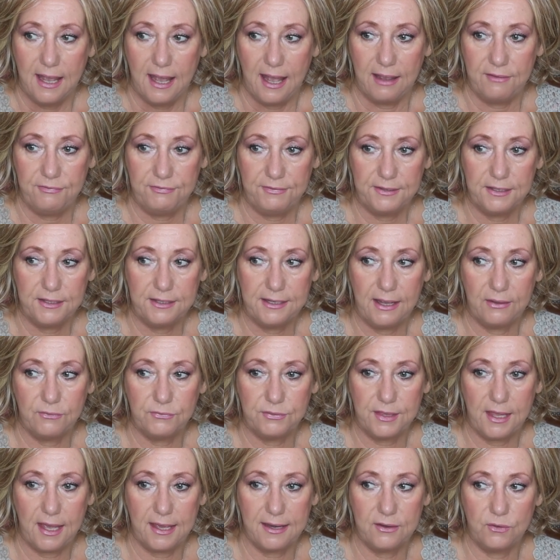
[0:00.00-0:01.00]
I figured
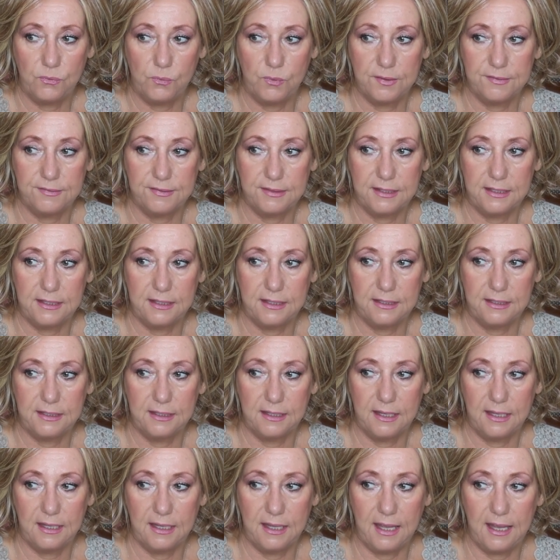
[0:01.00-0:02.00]
out that it was the
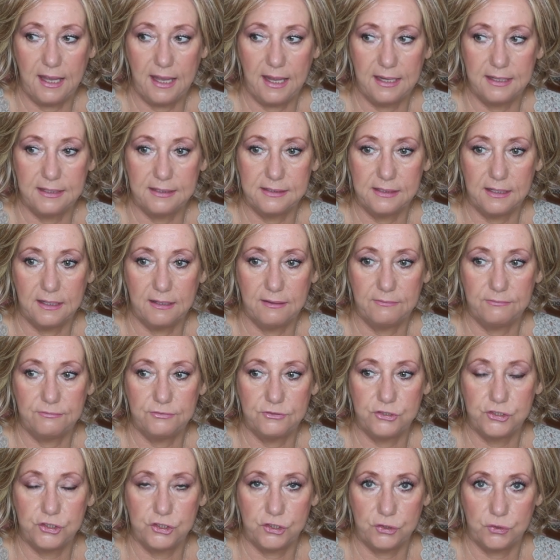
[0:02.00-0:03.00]
end
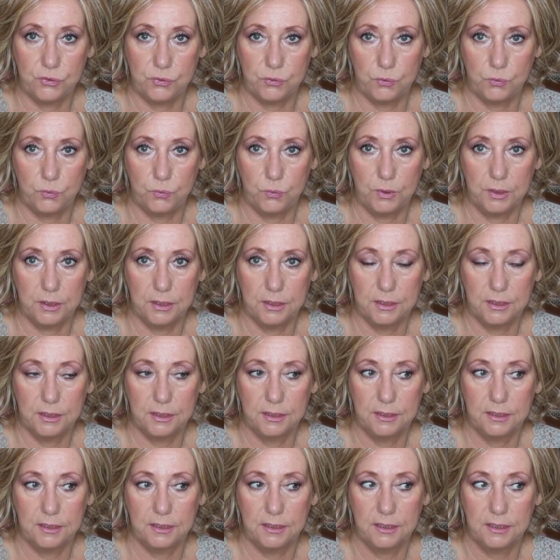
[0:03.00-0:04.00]
of June
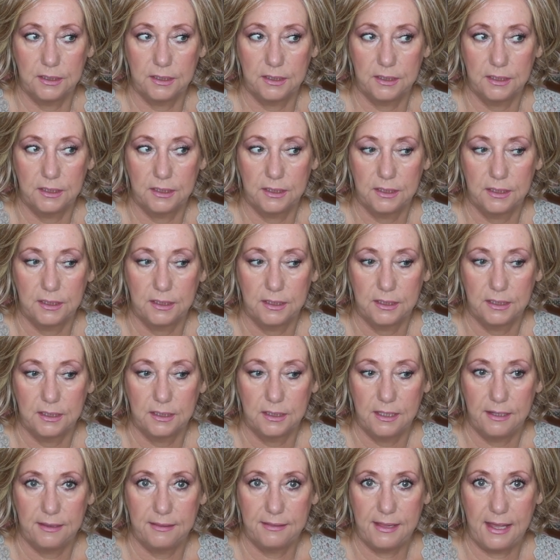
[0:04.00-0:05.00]

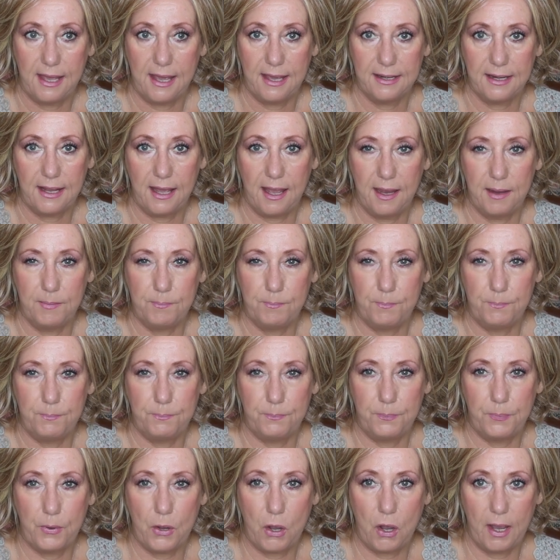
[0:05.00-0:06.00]
that I
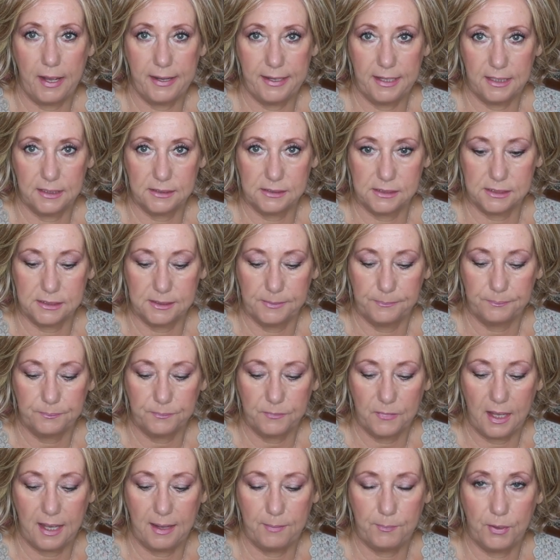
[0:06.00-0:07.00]
bought it.
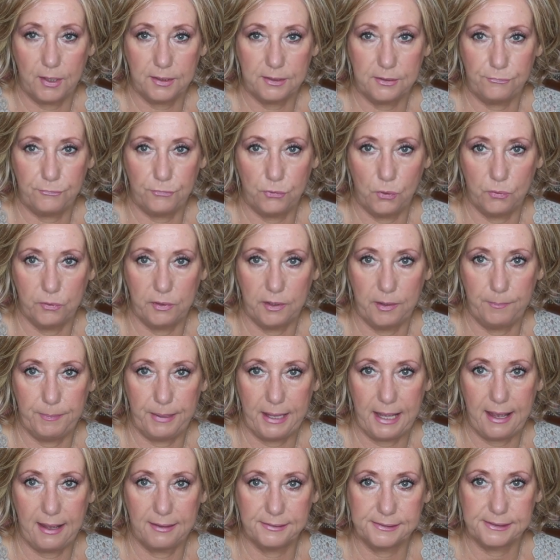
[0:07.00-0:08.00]
I bought the Flora +
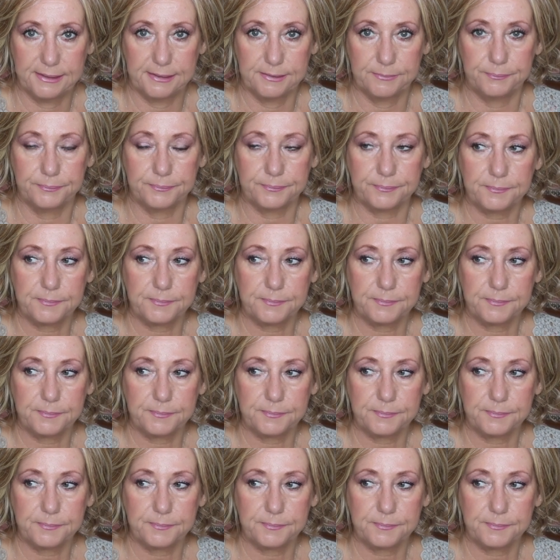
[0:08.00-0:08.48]
Bast.